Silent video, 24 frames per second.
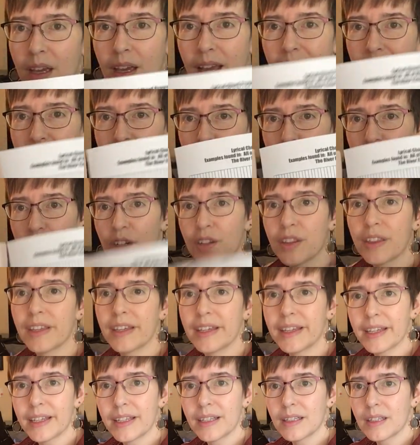and start
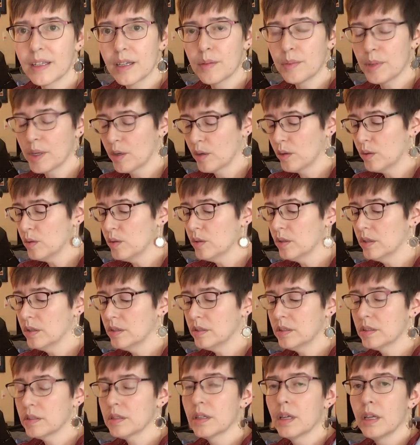thinking about
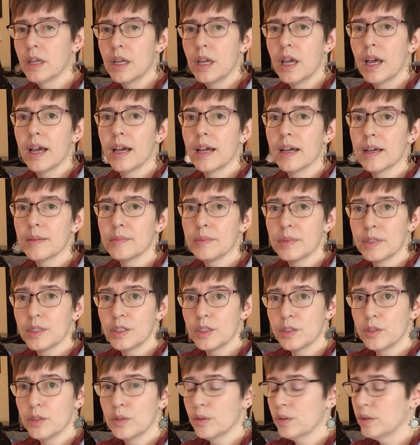chords,
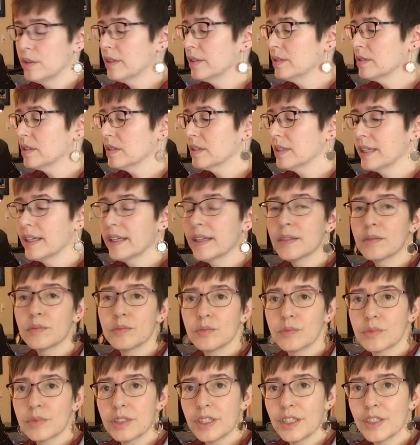there's a link
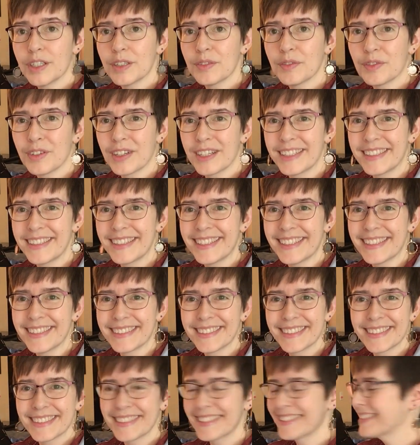where you can find
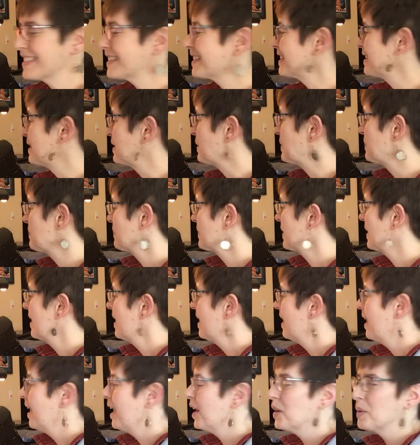these. So
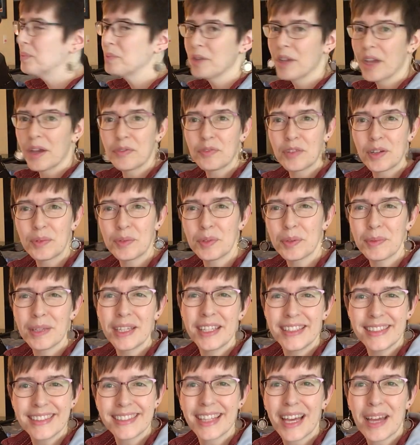I hope you have fun with
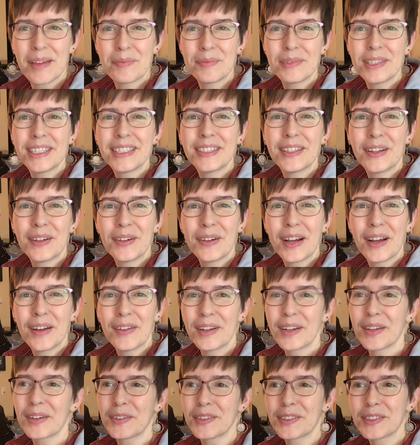it. Let me know how
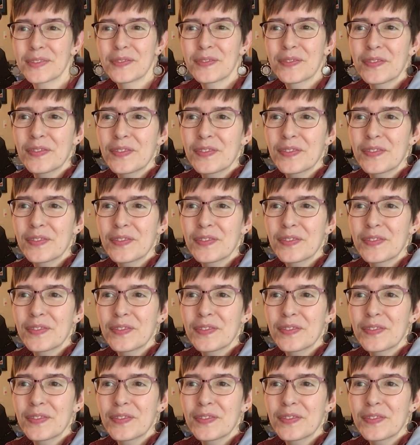it goes.